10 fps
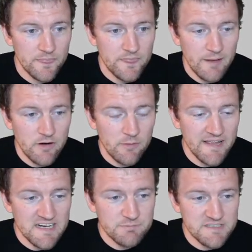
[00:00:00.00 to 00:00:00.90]
That would all be
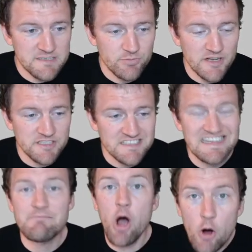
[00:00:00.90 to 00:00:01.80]
explicit prejudice.
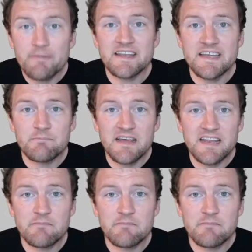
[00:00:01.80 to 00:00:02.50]
I'm openly admitting